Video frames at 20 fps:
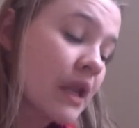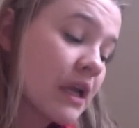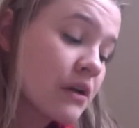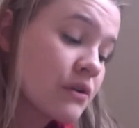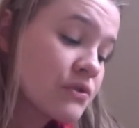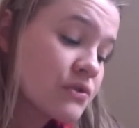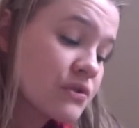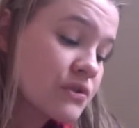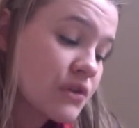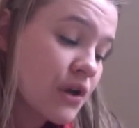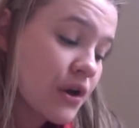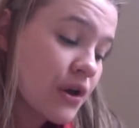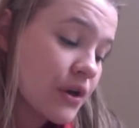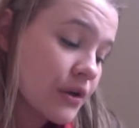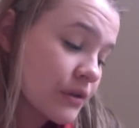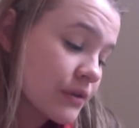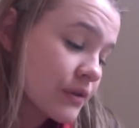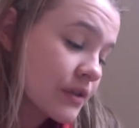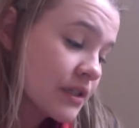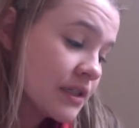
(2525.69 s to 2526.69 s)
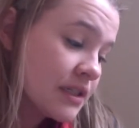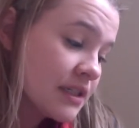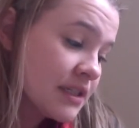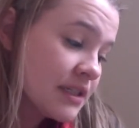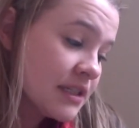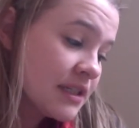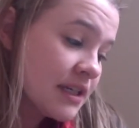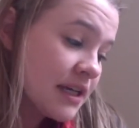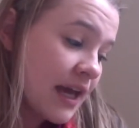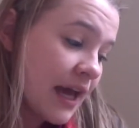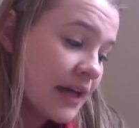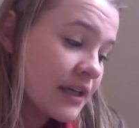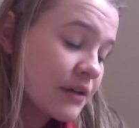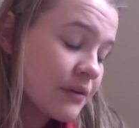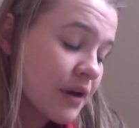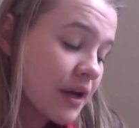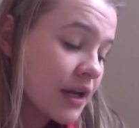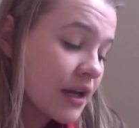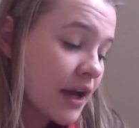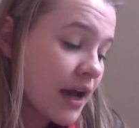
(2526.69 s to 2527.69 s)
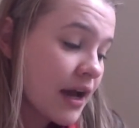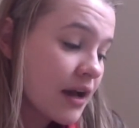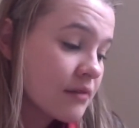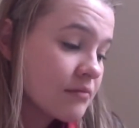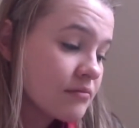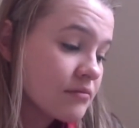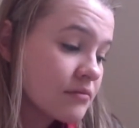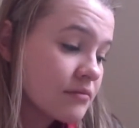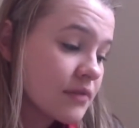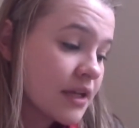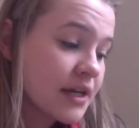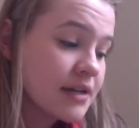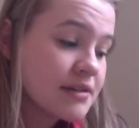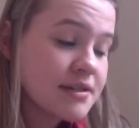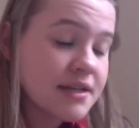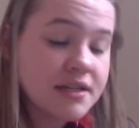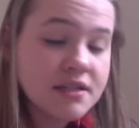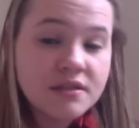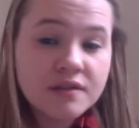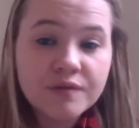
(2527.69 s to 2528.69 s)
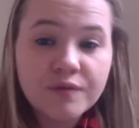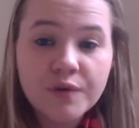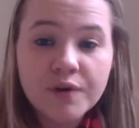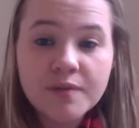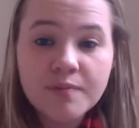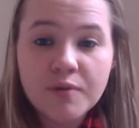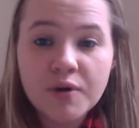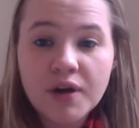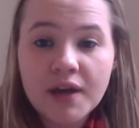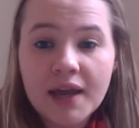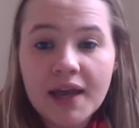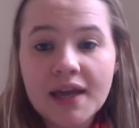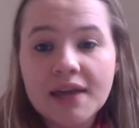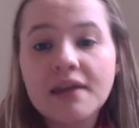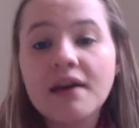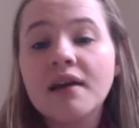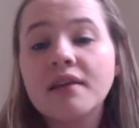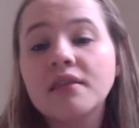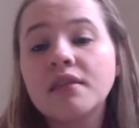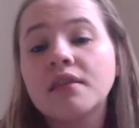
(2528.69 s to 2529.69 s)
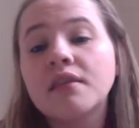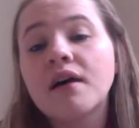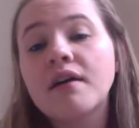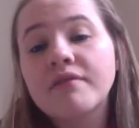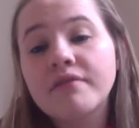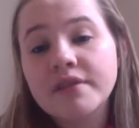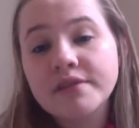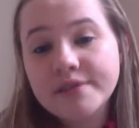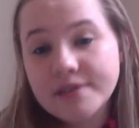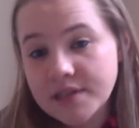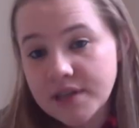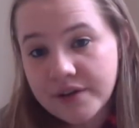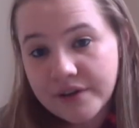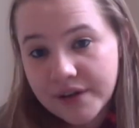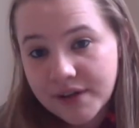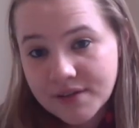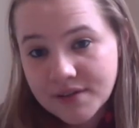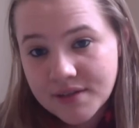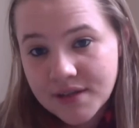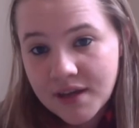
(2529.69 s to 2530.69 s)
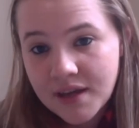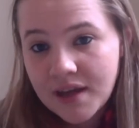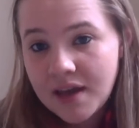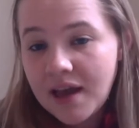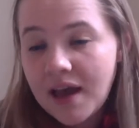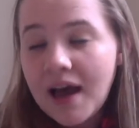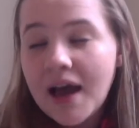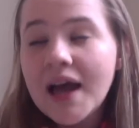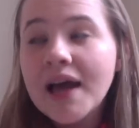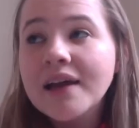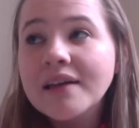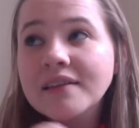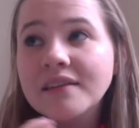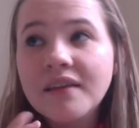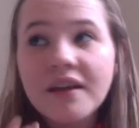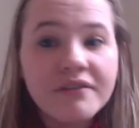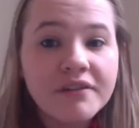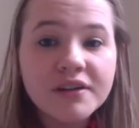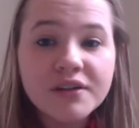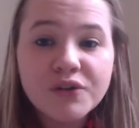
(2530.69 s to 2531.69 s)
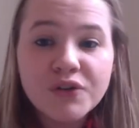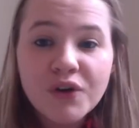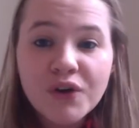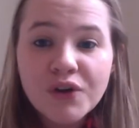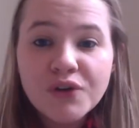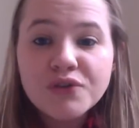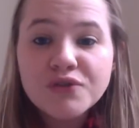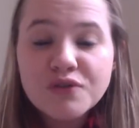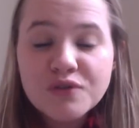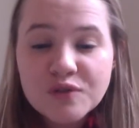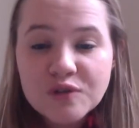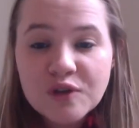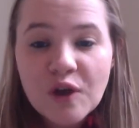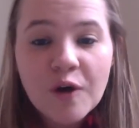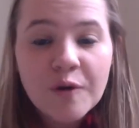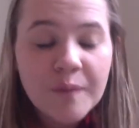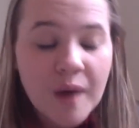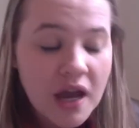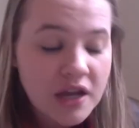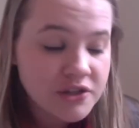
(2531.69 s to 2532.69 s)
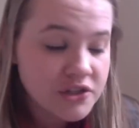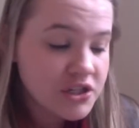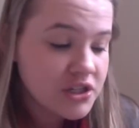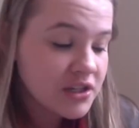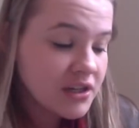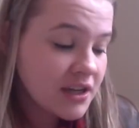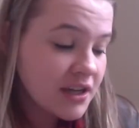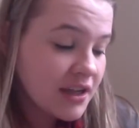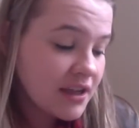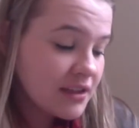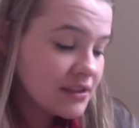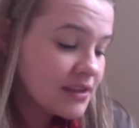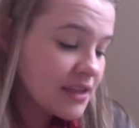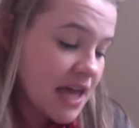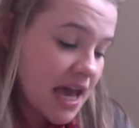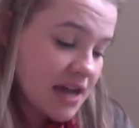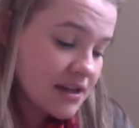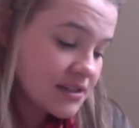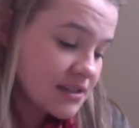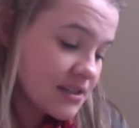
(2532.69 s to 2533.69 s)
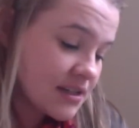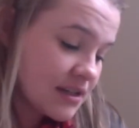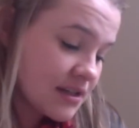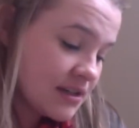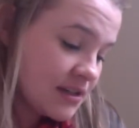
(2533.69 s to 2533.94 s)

So anyway, like I said, it's the 4th book, and I love this series. I love it so much that